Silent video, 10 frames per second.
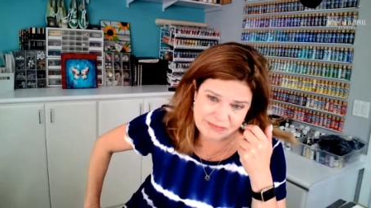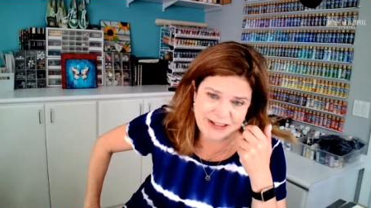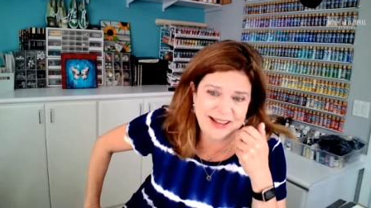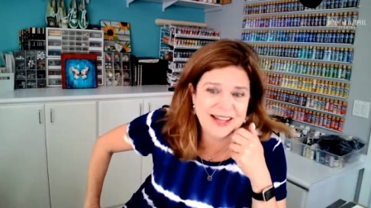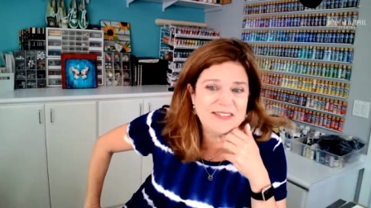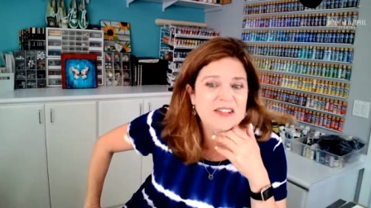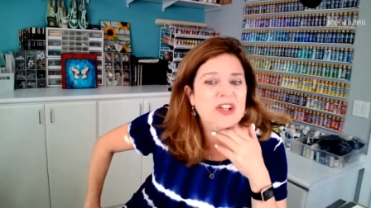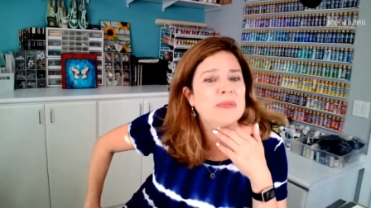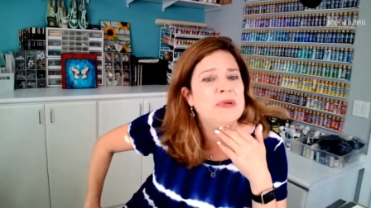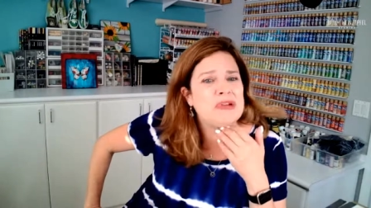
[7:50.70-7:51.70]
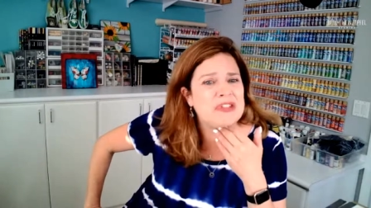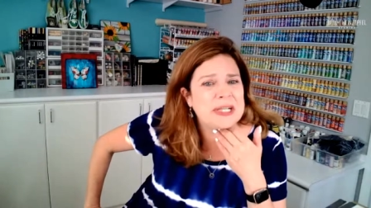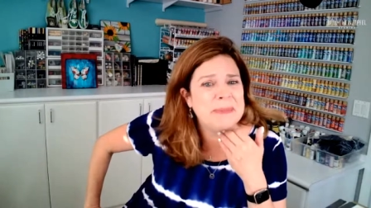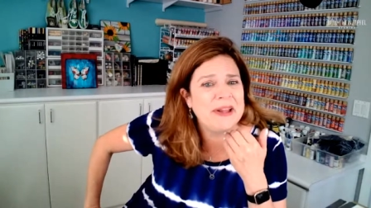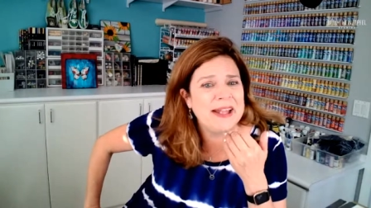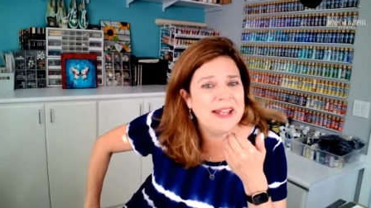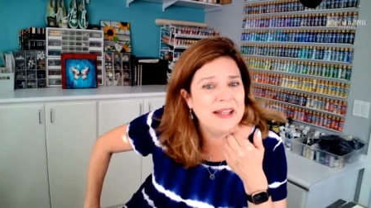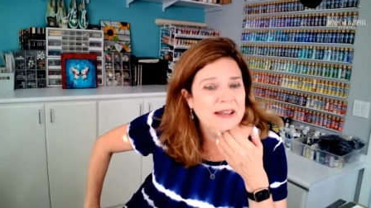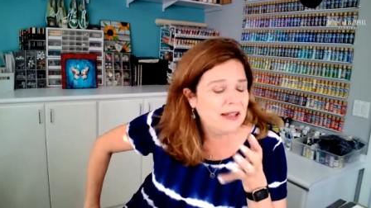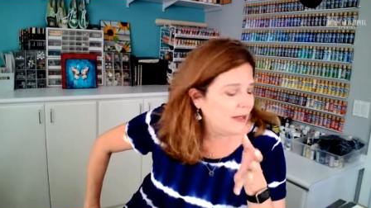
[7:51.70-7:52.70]
classical music
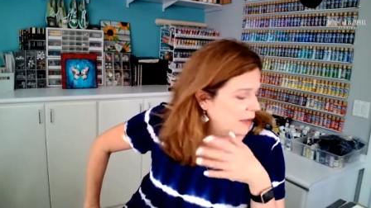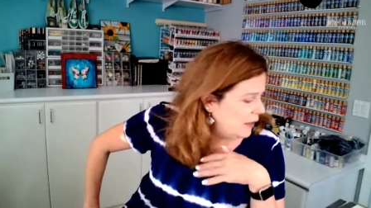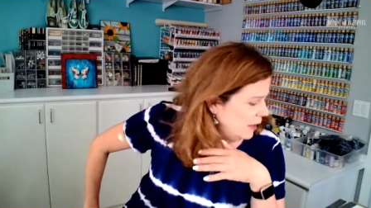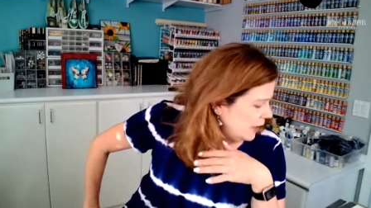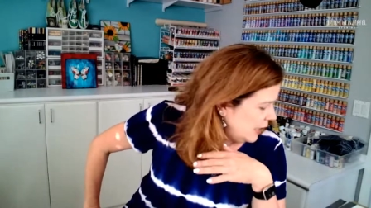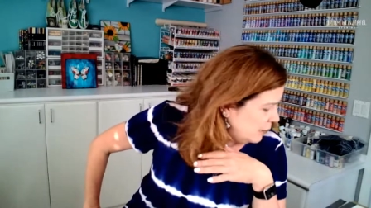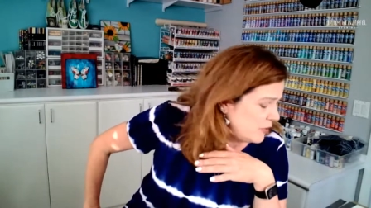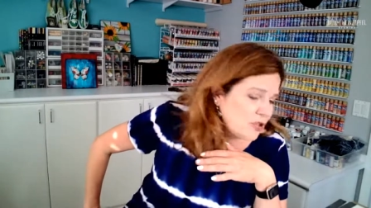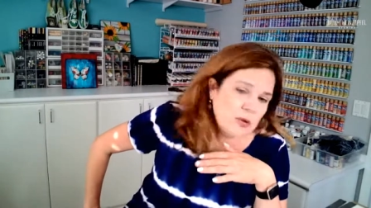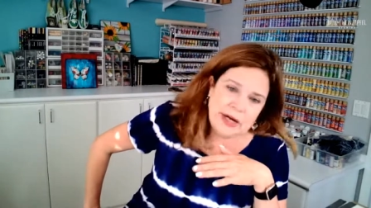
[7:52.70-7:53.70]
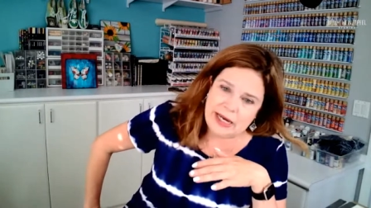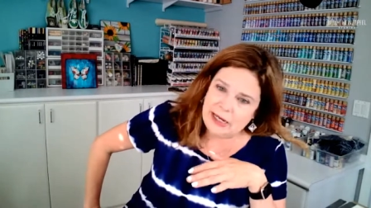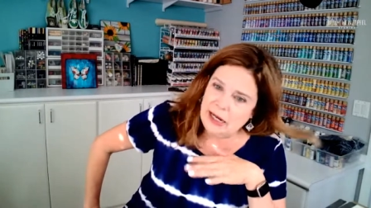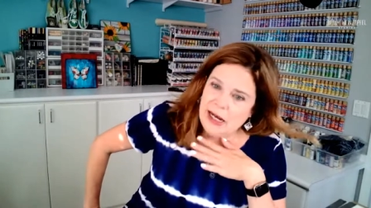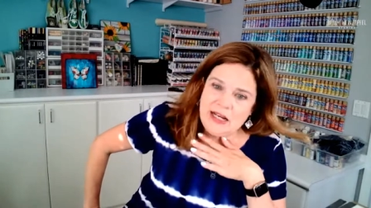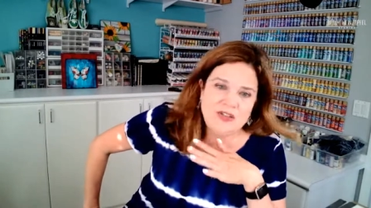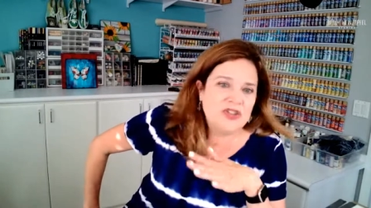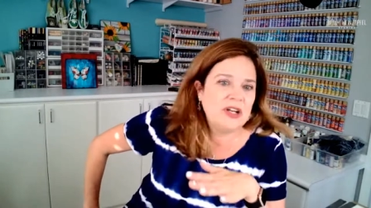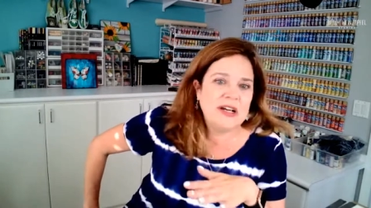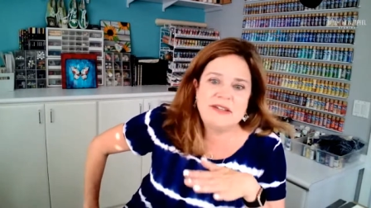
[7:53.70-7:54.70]
playing. It was great. I
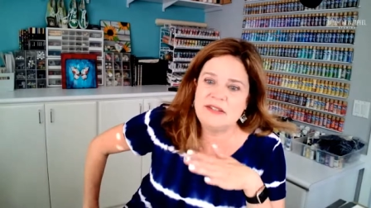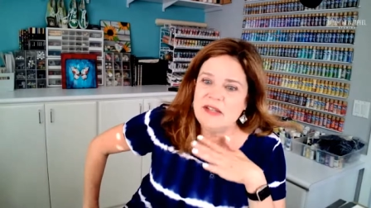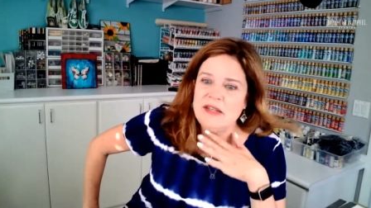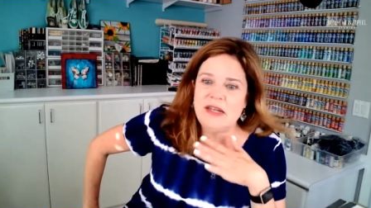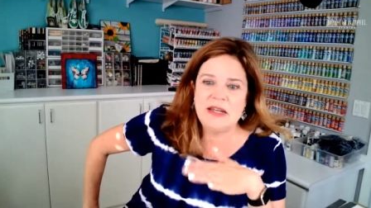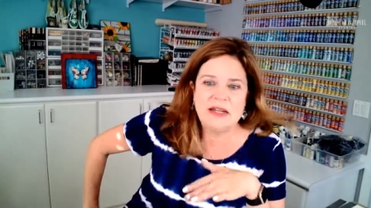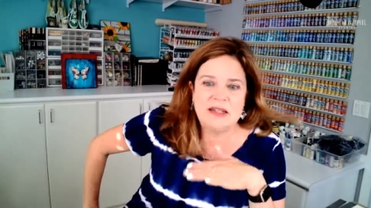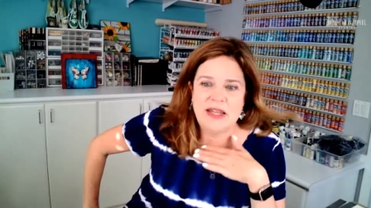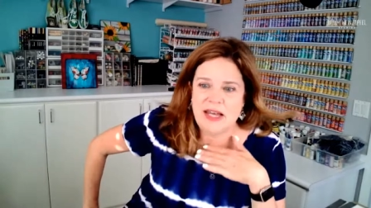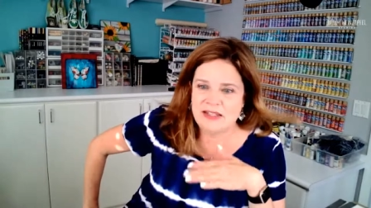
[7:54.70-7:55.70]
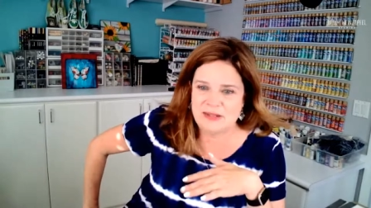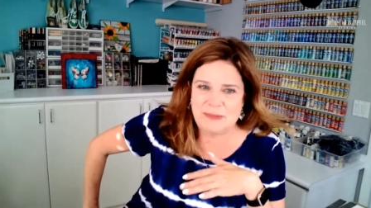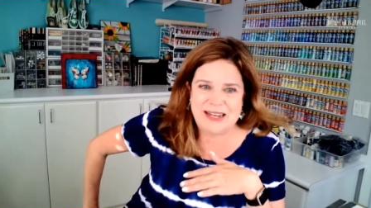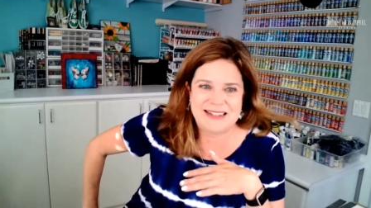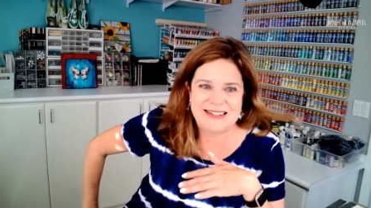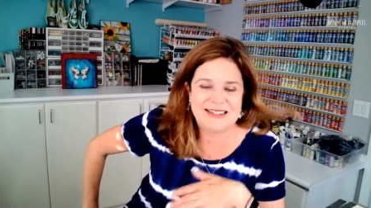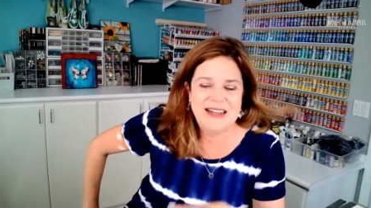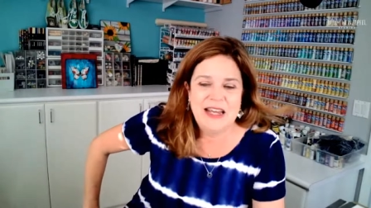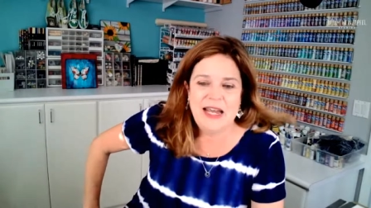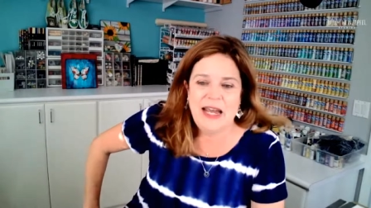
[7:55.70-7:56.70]
just needed that space.
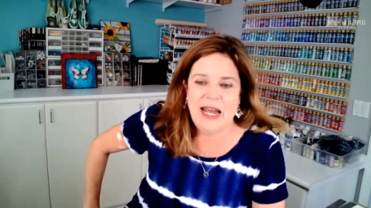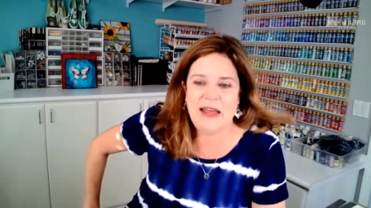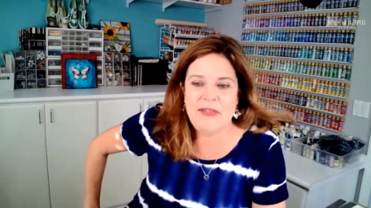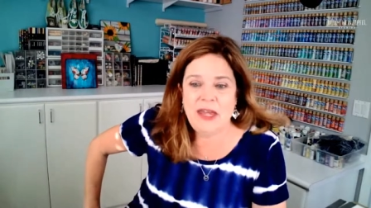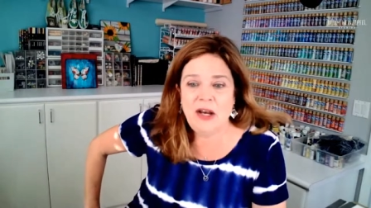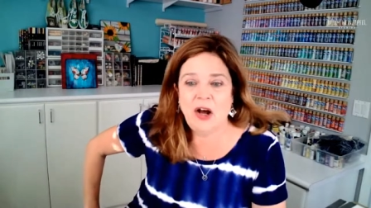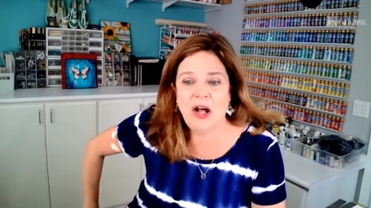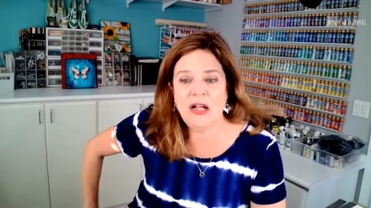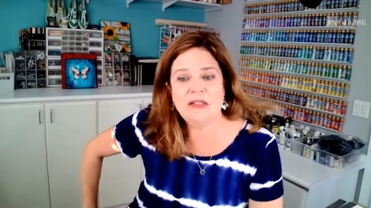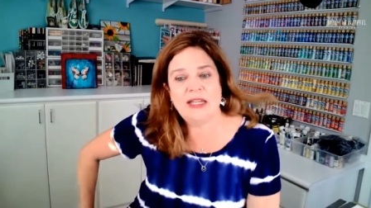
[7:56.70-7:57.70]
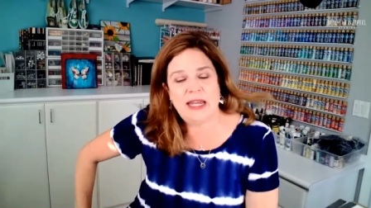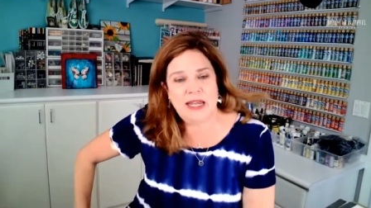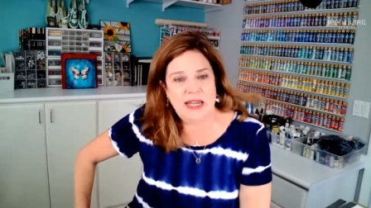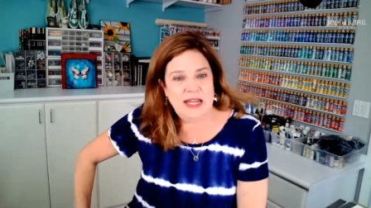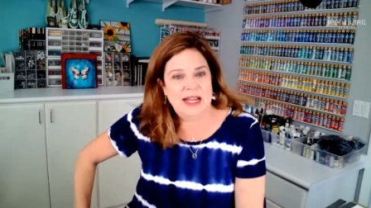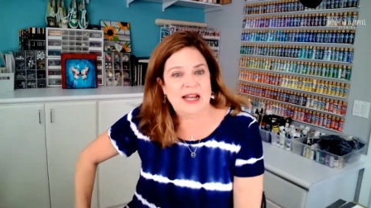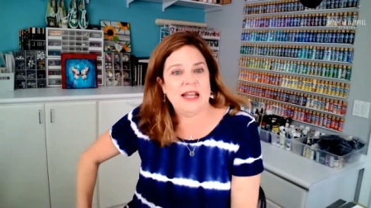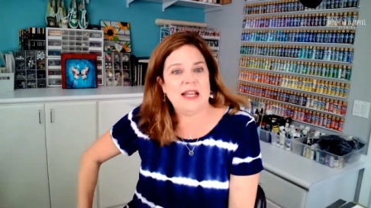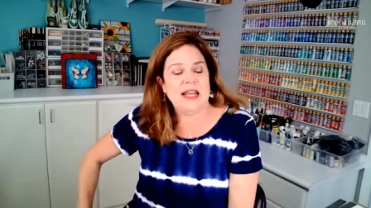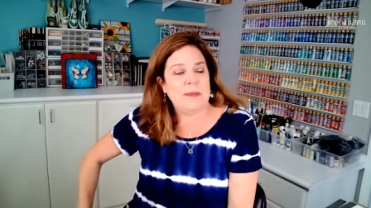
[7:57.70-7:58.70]
And then all day
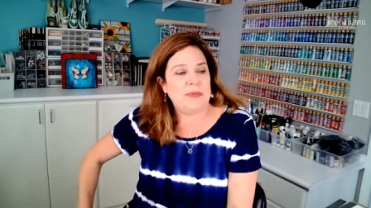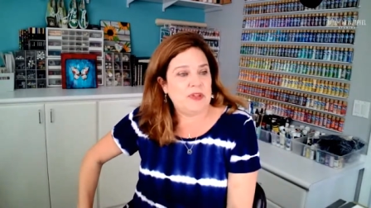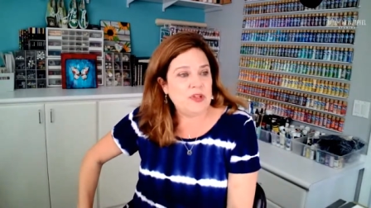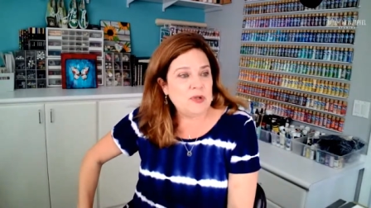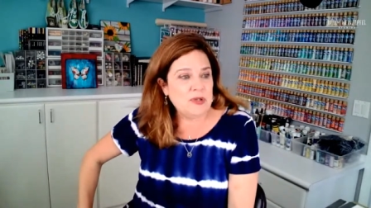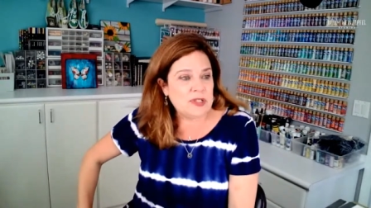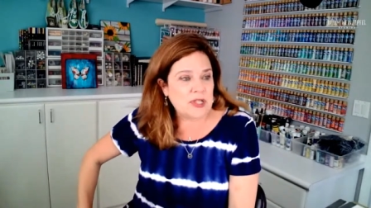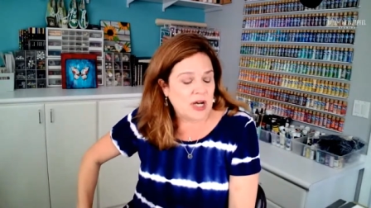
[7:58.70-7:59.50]
I kept the news